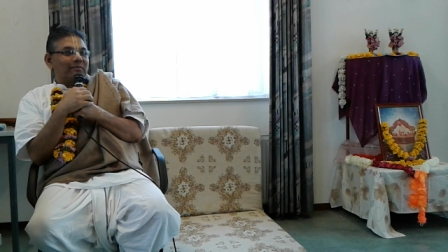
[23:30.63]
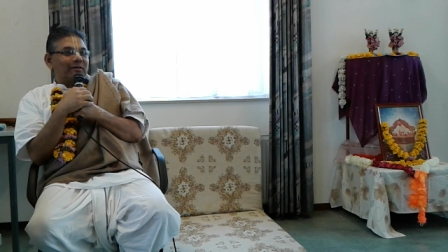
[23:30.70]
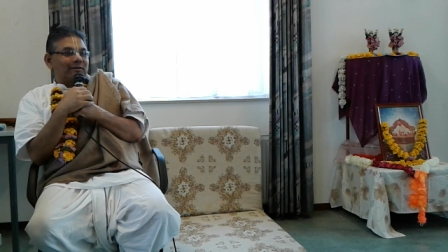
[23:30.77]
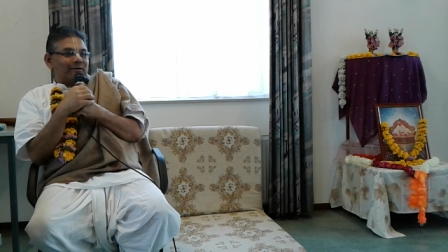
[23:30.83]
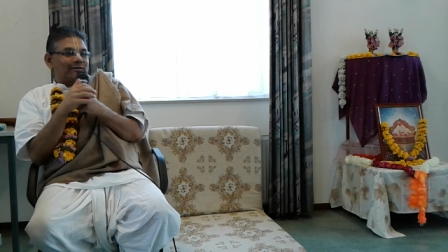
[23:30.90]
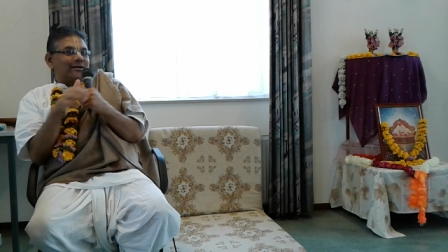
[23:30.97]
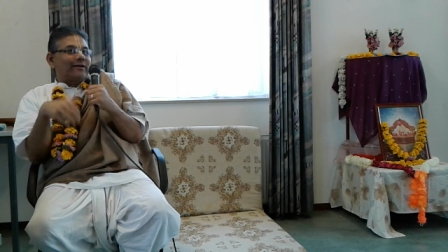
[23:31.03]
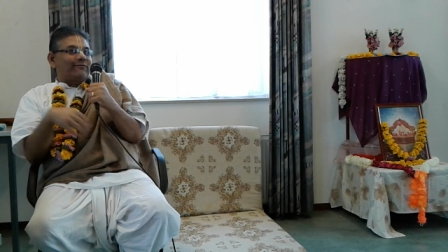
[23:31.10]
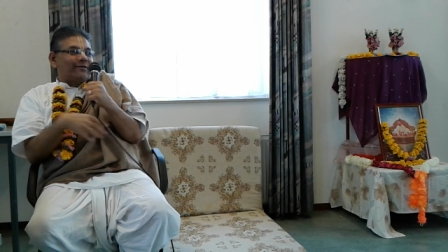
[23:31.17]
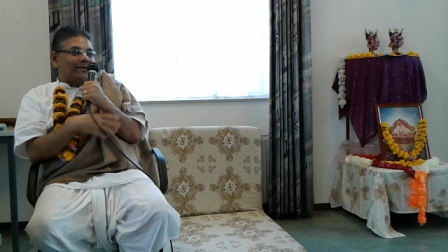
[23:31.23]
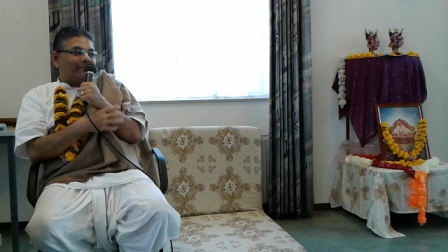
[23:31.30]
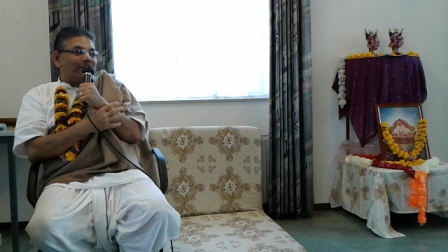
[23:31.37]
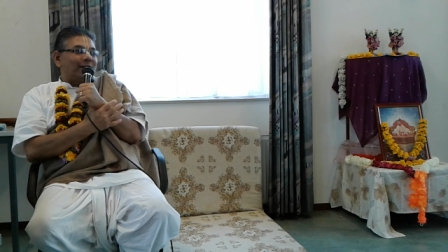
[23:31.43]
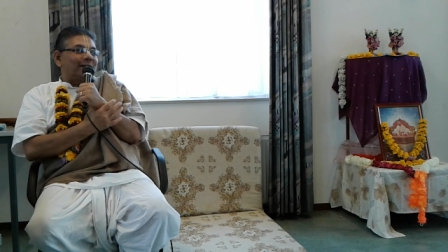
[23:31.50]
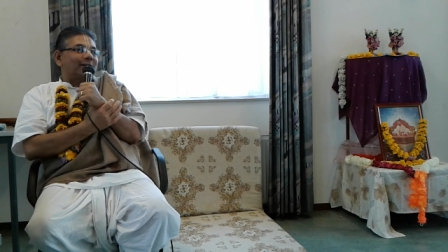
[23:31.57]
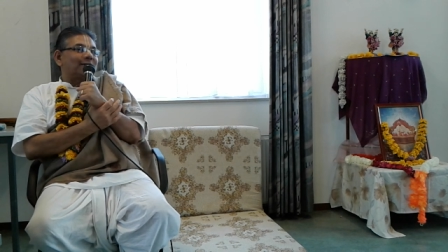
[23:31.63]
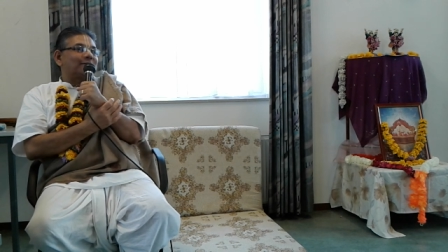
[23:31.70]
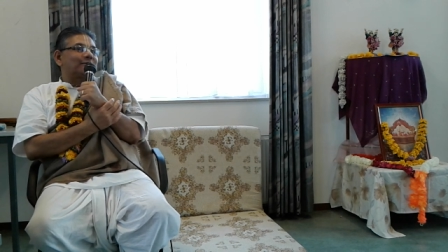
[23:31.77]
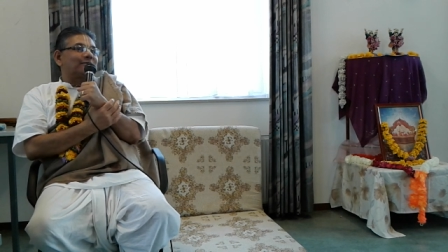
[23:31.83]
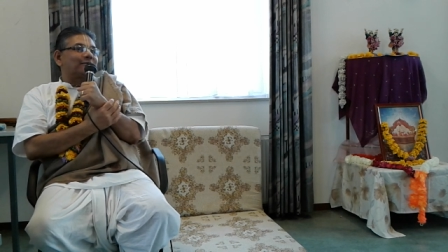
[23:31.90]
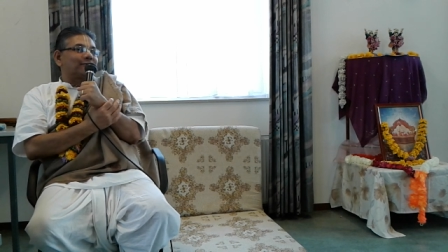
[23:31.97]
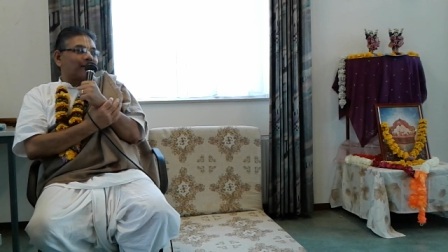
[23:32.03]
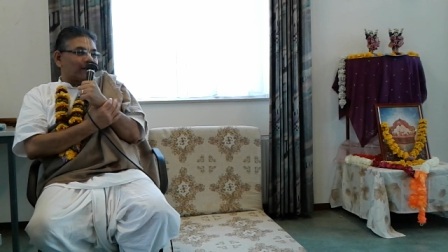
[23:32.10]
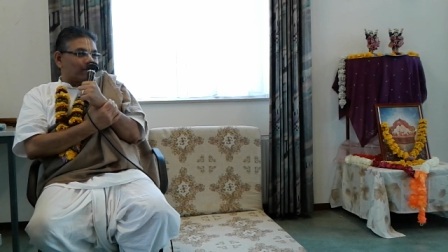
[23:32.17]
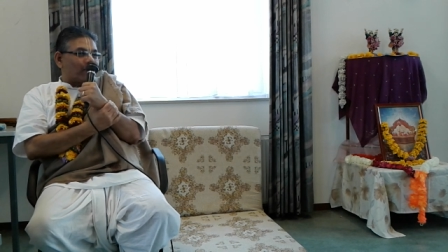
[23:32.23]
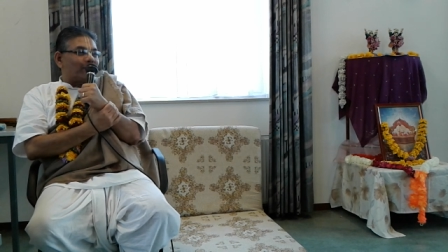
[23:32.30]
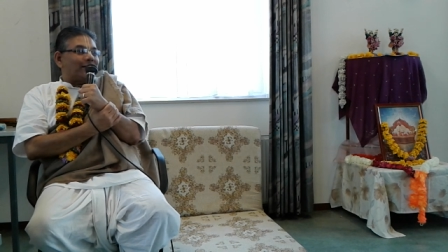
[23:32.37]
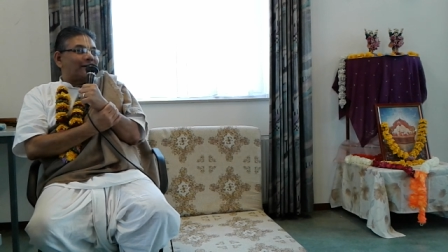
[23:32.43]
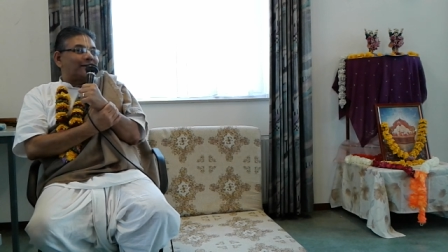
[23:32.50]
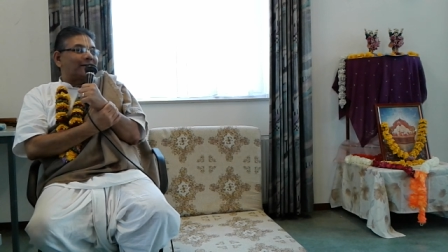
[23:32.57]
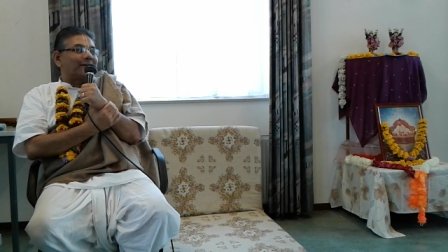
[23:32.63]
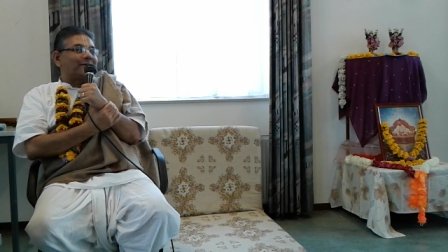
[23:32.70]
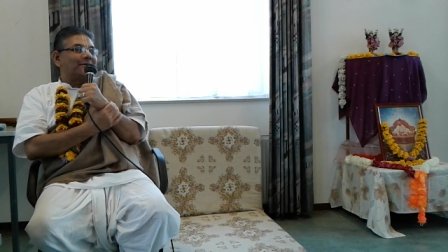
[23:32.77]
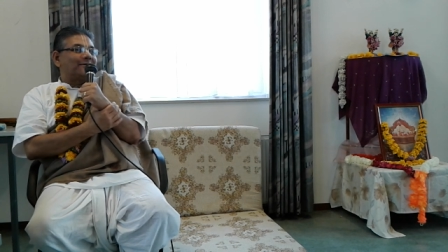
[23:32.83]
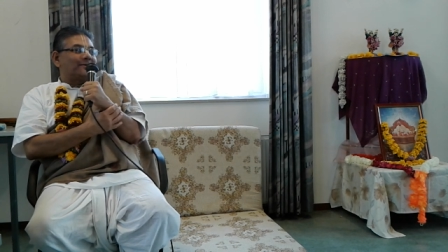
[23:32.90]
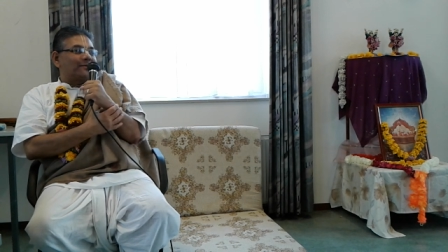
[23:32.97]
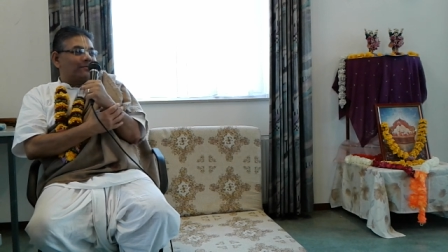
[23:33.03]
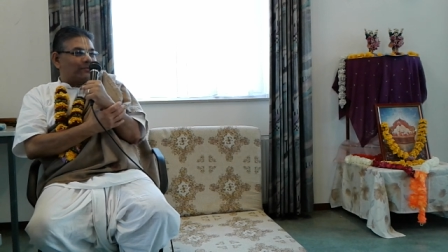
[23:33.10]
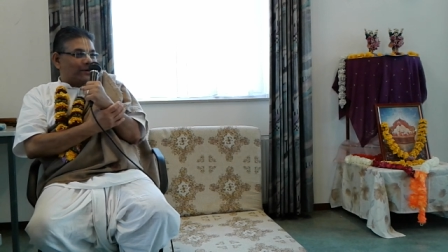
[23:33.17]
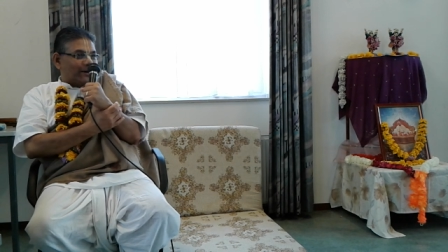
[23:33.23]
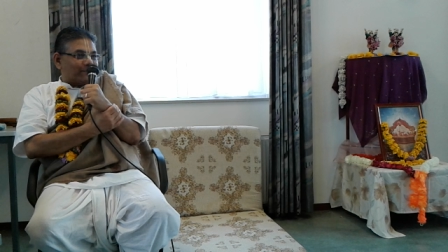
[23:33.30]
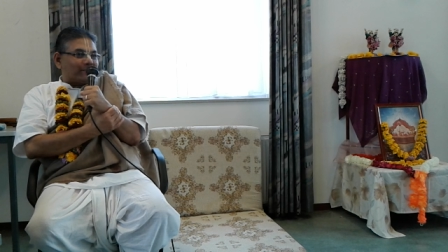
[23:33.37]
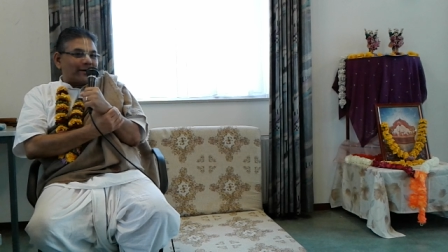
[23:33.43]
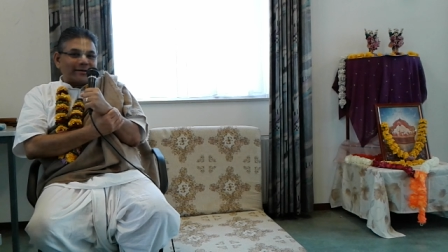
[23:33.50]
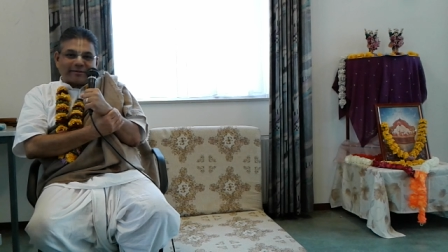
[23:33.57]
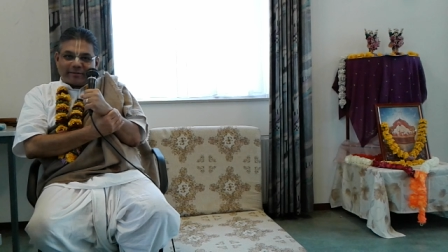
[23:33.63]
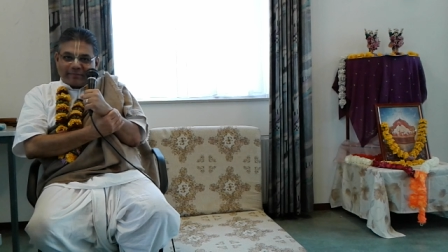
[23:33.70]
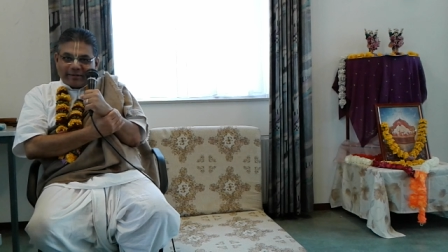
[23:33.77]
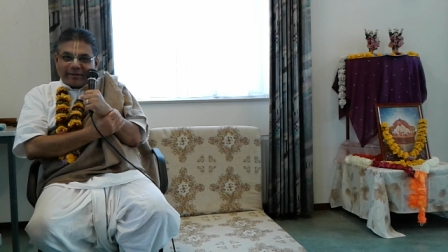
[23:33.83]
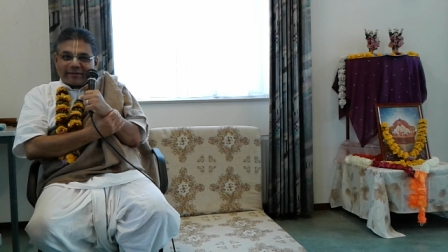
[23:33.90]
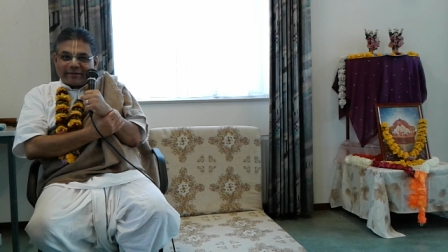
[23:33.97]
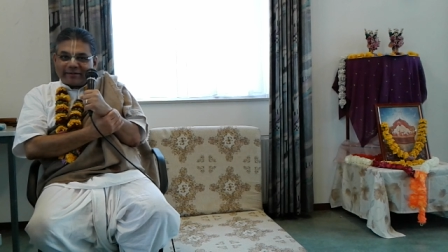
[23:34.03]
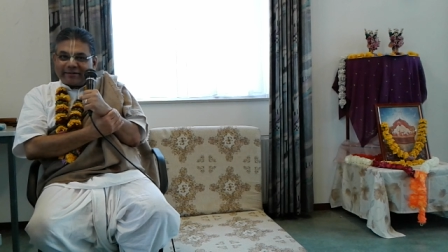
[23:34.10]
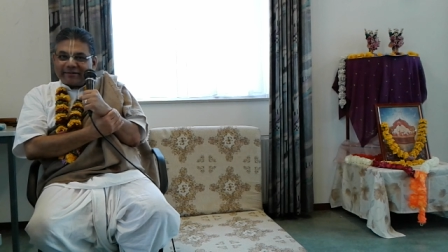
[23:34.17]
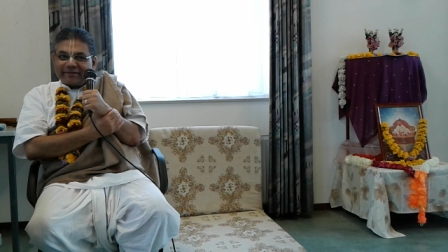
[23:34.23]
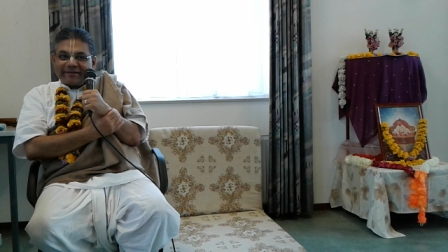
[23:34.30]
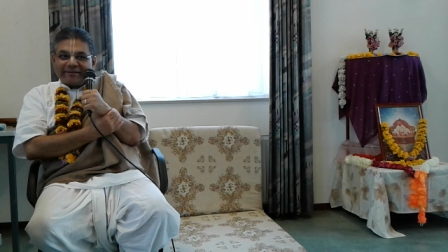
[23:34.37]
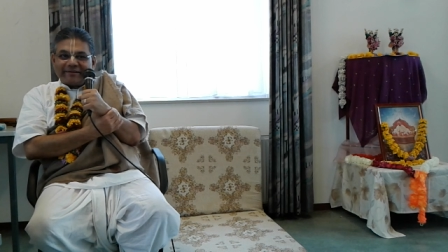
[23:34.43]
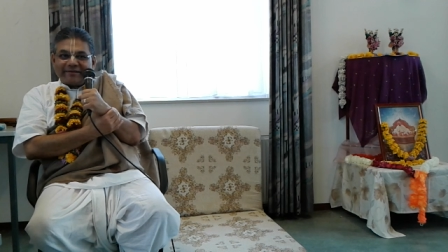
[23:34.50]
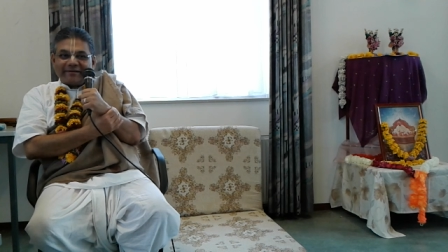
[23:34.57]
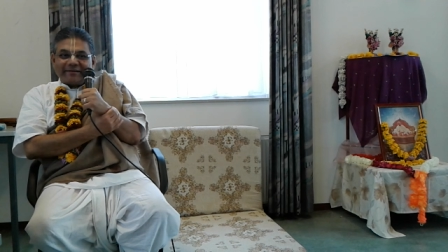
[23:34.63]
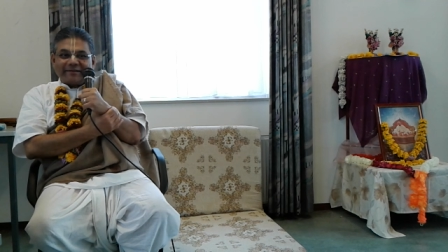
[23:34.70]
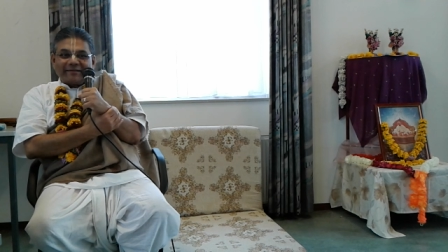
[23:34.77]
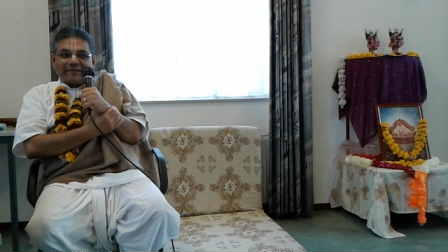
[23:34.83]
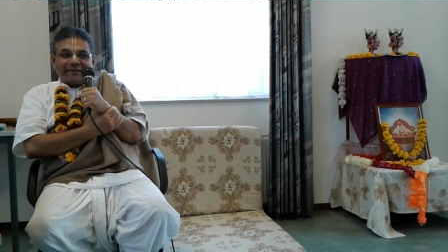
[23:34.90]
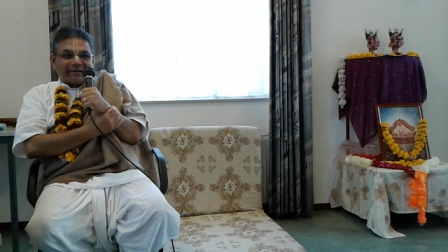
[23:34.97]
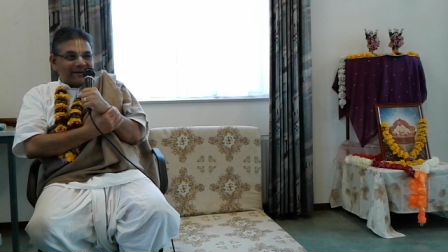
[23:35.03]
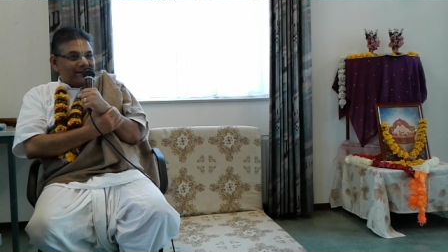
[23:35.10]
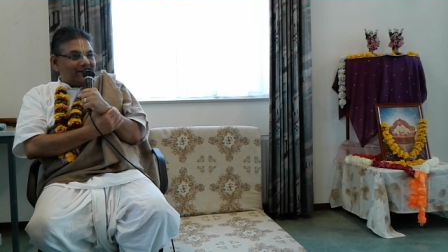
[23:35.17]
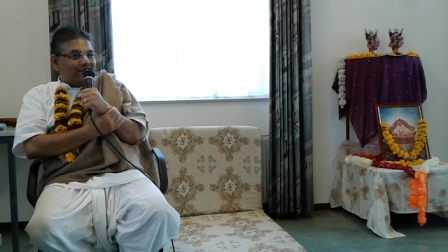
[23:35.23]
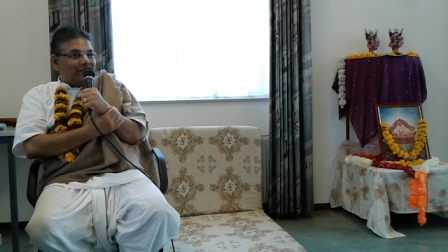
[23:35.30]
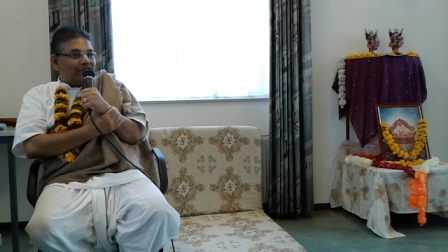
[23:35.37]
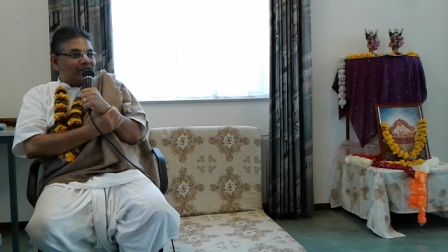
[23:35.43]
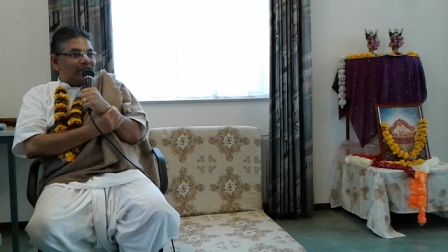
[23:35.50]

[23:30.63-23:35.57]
Just like we have meters, thermometer, blood pressure meter, right?